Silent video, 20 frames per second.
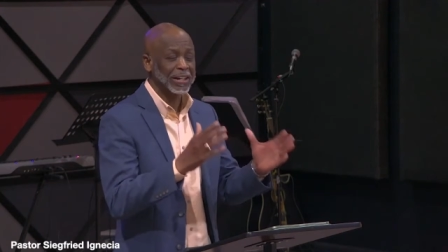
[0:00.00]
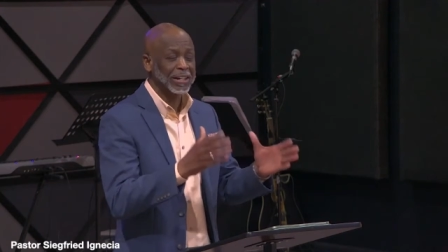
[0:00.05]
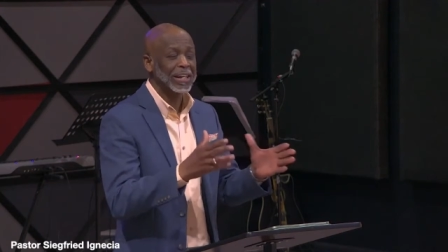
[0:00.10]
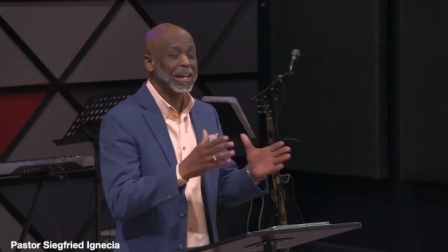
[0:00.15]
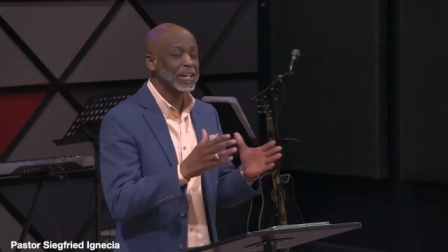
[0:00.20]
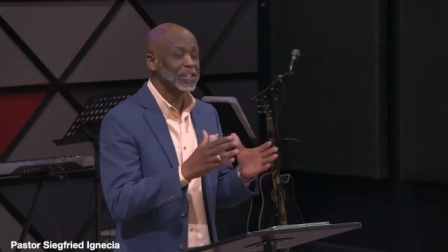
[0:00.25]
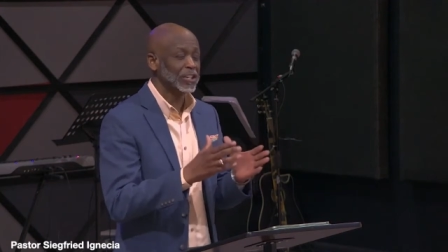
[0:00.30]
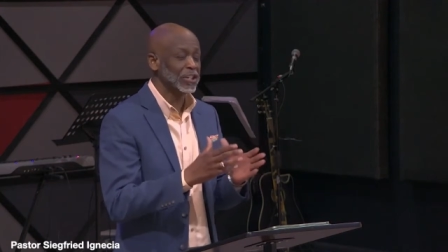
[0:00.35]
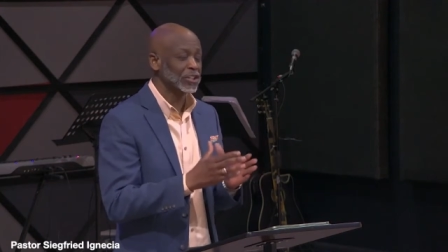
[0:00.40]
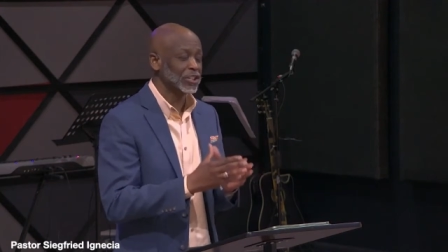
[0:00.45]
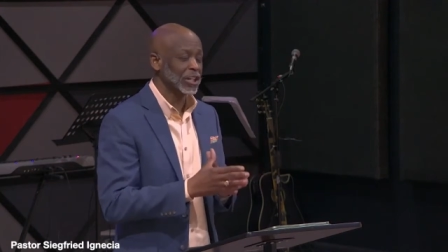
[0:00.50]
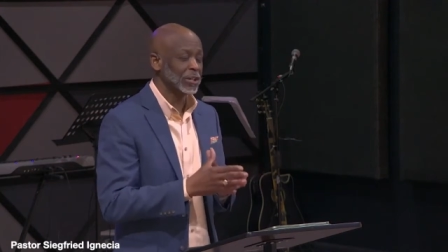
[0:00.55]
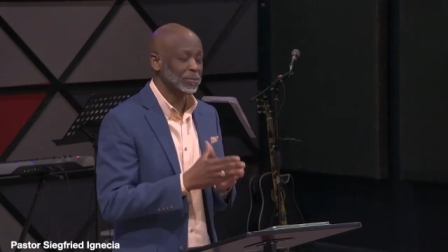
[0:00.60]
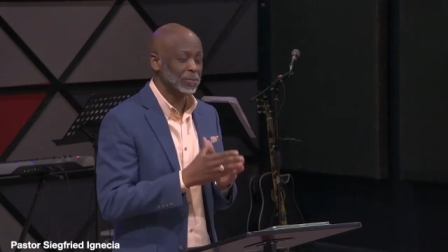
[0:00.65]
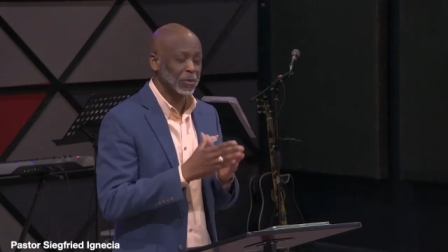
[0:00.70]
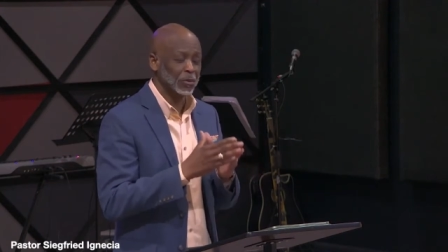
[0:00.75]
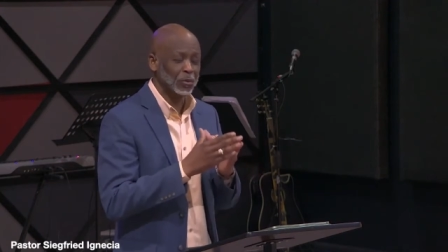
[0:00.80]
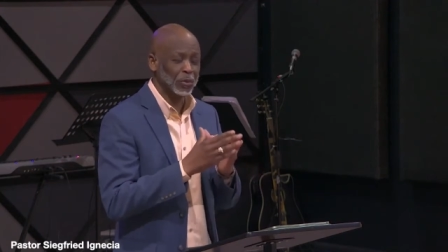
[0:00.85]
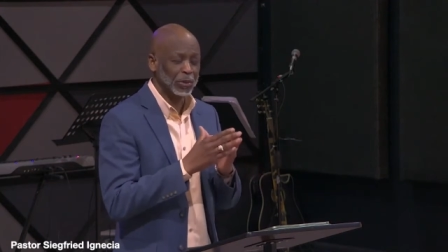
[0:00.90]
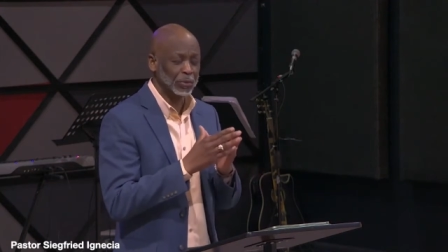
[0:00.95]

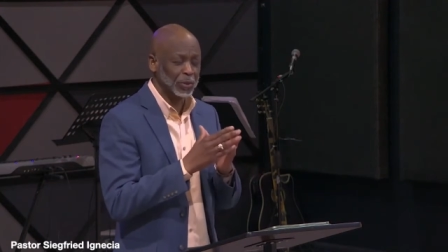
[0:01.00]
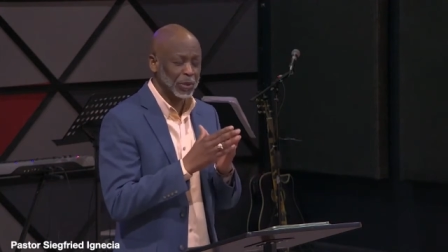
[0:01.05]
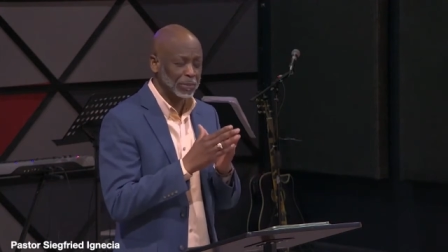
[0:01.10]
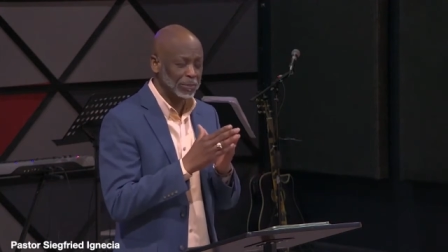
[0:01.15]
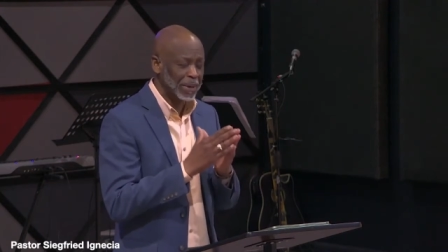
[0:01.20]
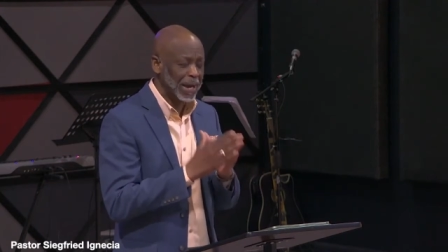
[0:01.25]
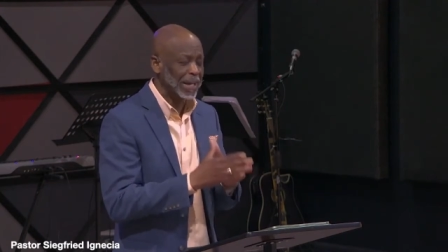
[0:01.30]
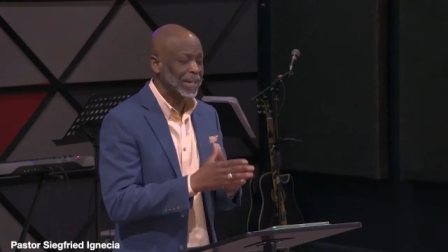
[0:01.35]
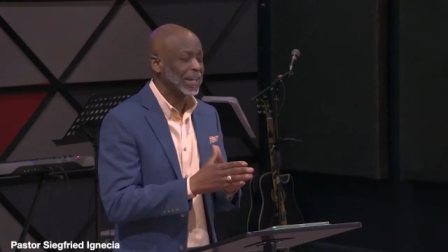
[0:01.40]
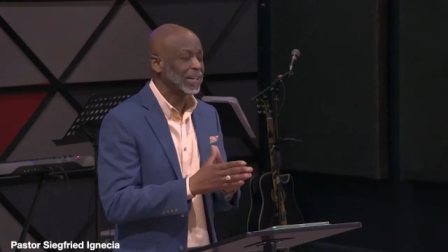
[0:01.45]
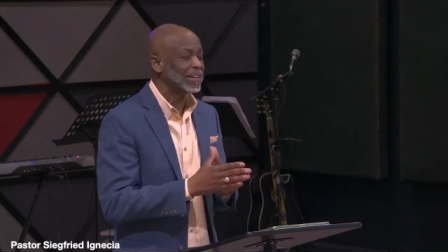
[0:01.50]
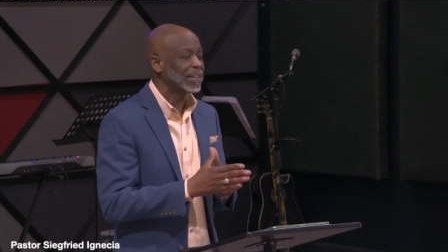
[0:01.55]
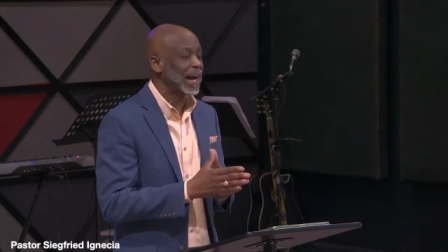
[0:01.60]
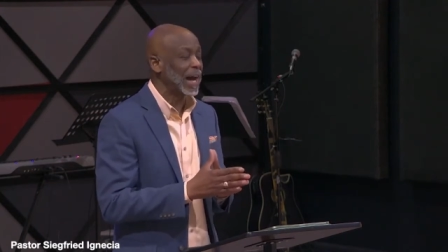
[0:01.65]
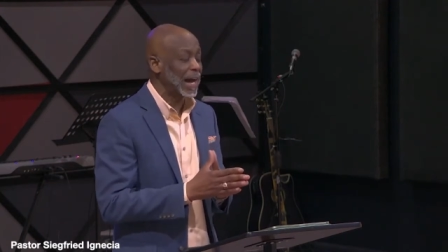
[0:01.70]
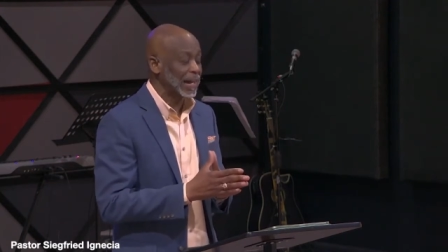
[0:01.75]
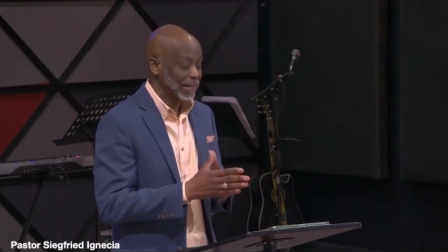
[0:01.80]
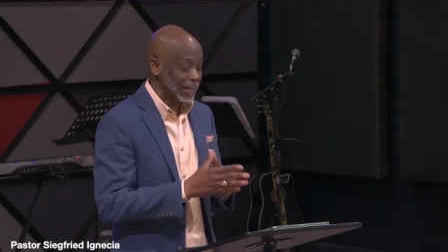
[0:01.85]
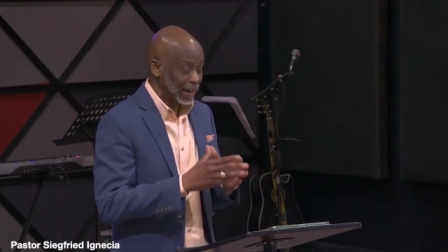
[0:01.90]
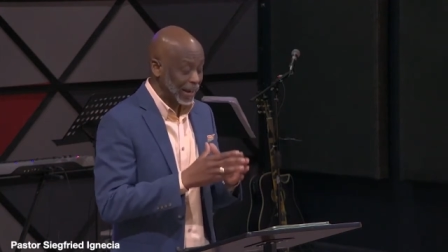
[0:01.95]
relationship between man and
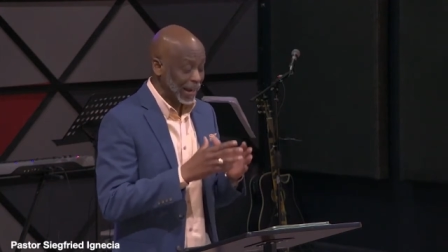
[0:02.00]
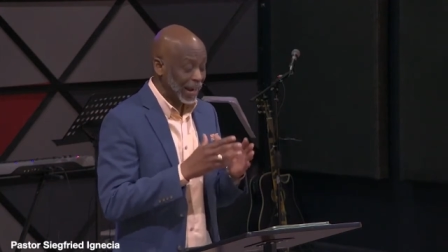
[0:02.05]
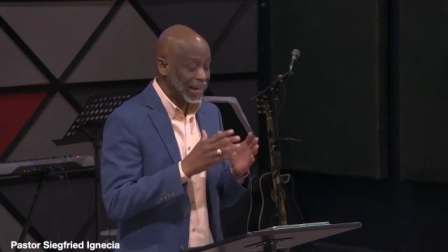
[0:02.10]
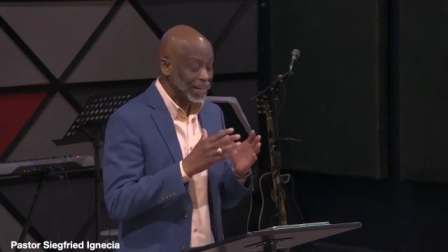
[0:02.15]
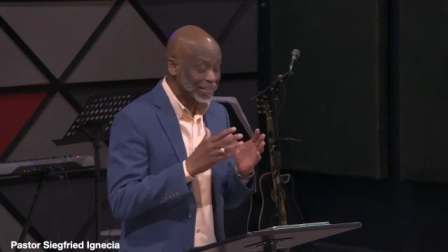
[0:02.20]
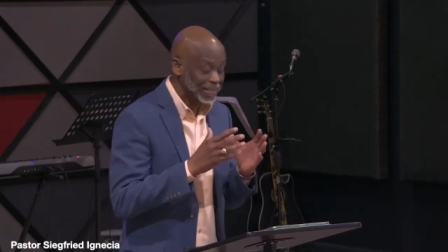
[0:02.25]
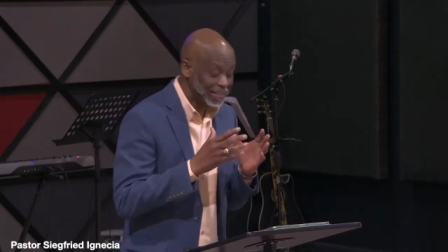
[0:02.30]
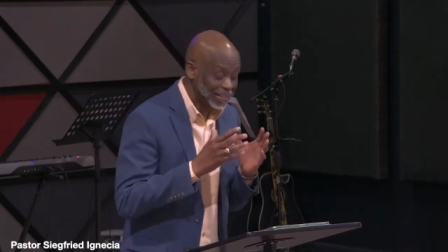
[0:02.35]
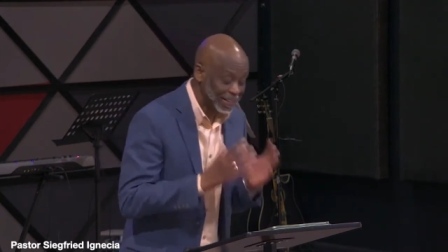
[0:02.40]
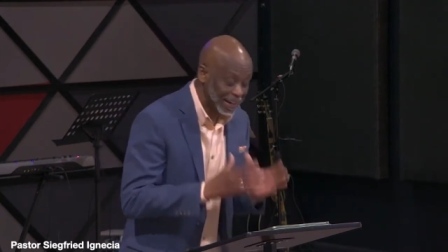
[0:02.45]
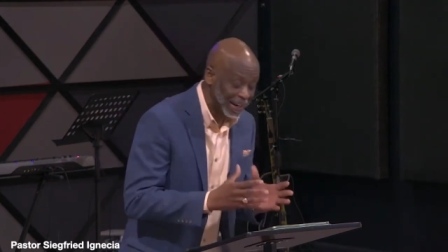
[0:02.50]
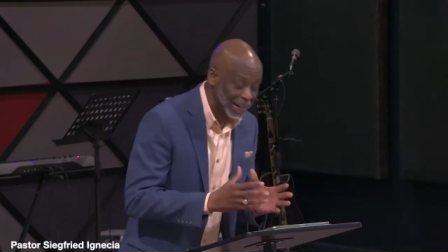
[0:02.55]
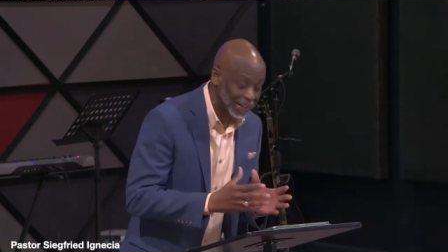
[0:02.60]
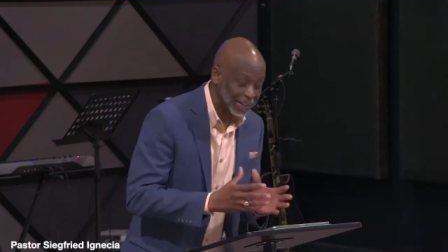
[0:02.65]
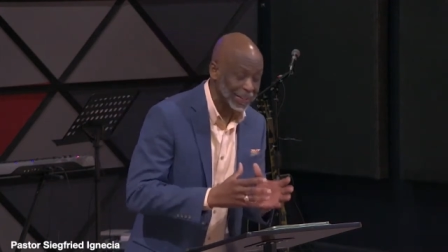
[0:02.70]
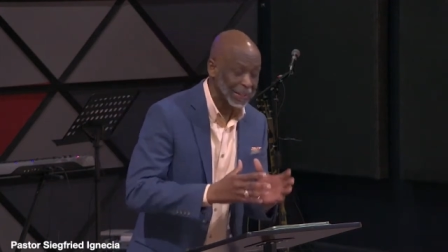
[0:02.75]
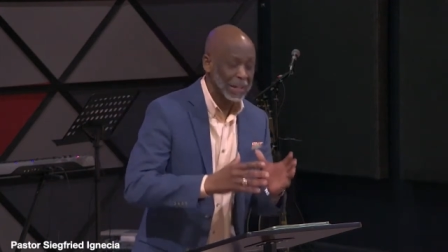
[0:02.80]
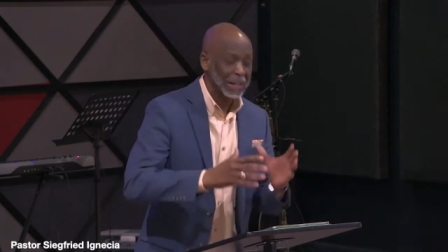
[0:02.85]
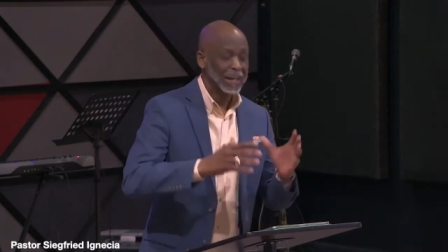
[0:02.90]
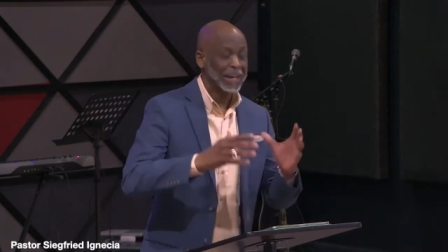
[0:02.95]
God, and
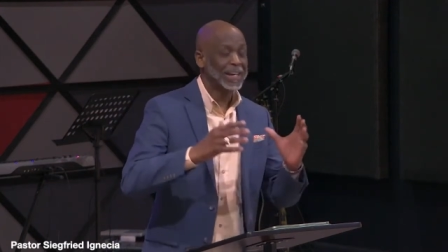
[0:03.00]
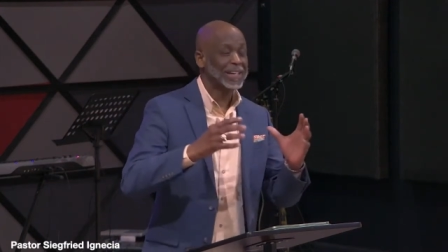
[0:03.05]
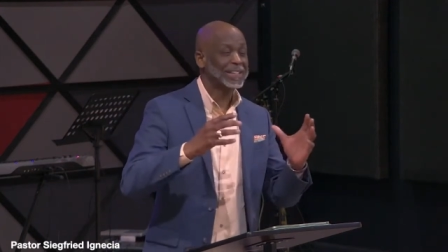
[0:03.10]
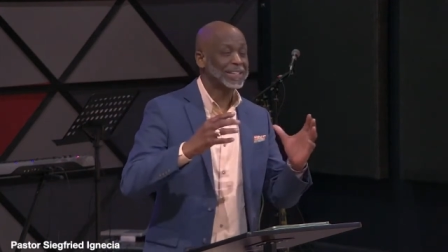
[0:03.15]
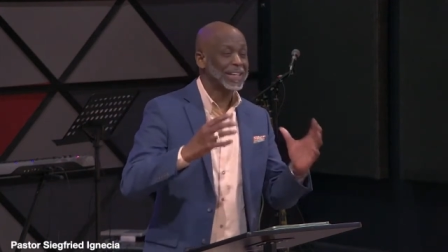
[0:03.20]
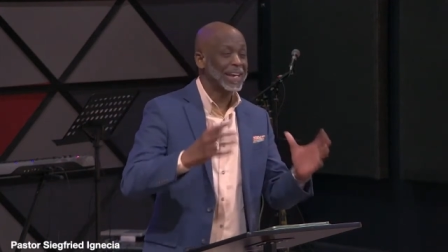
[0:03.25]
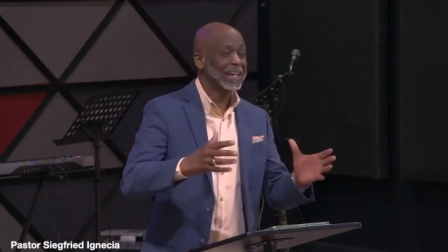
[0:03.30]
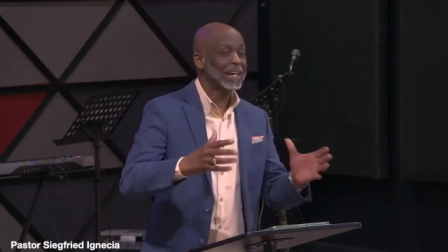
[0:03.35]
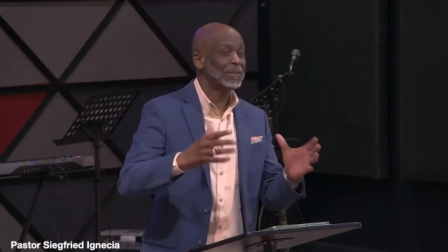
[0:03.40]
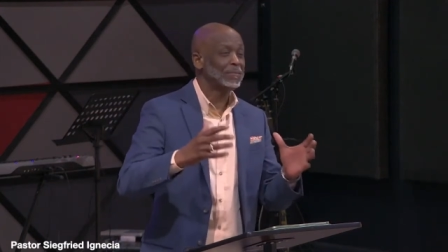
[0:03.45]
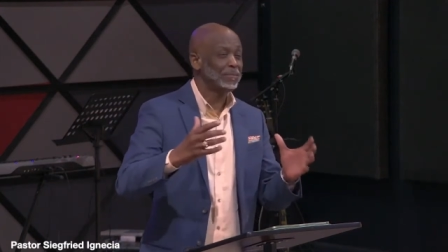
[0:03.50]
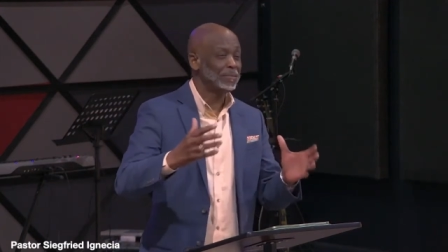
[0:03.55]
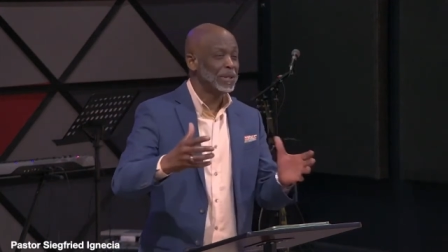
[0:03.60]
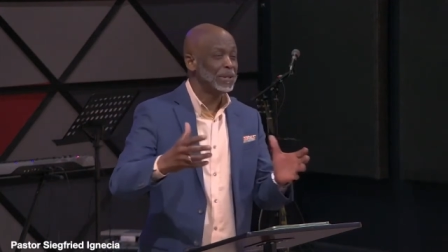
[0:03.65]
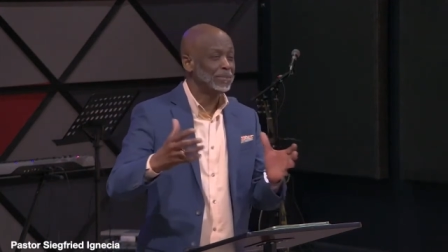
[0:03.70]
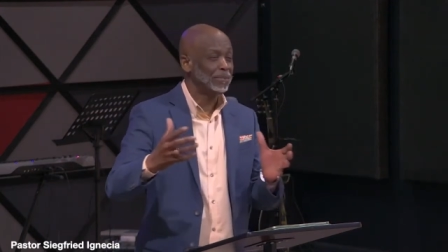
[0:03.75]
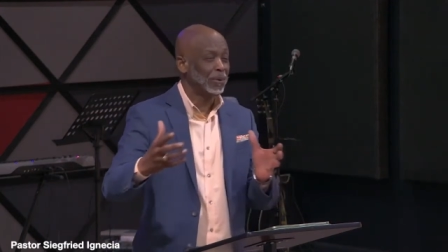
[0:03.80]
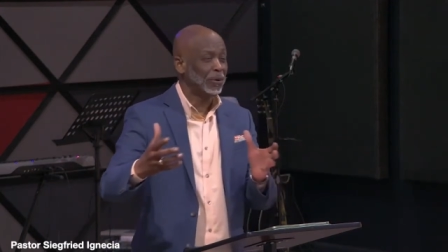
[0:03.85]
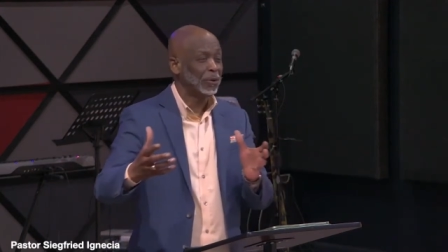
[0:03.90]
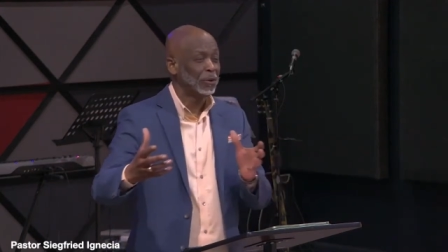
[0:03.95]
sin is taking
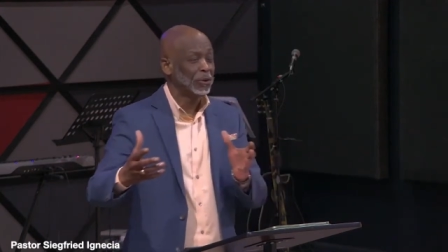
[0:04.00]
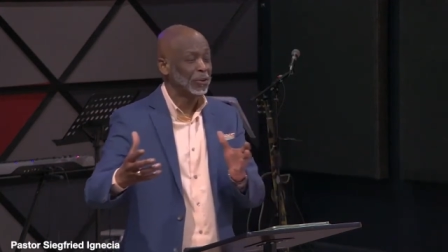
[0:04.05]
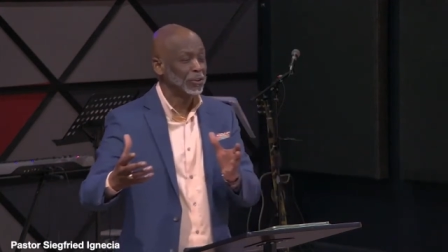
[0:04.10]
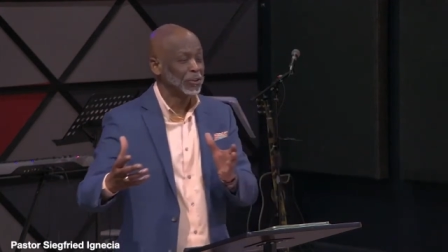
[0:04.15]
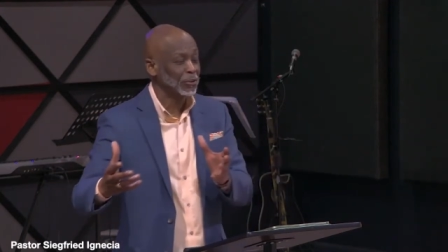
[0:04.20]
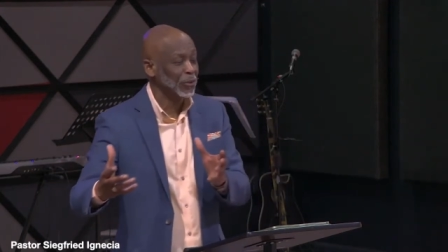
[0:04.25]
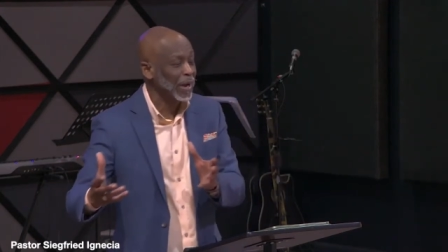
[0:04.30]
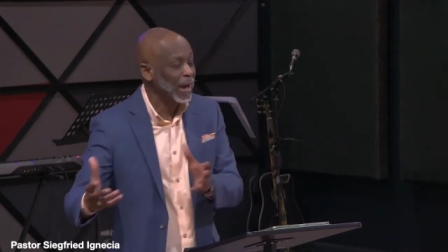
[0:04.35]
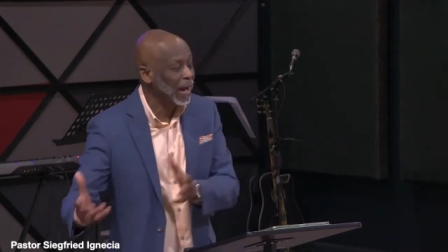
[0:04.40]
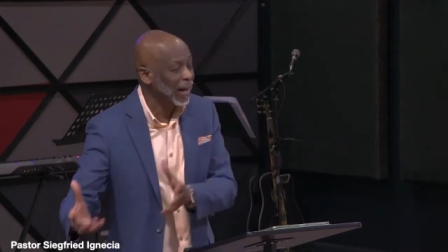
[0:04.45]
people to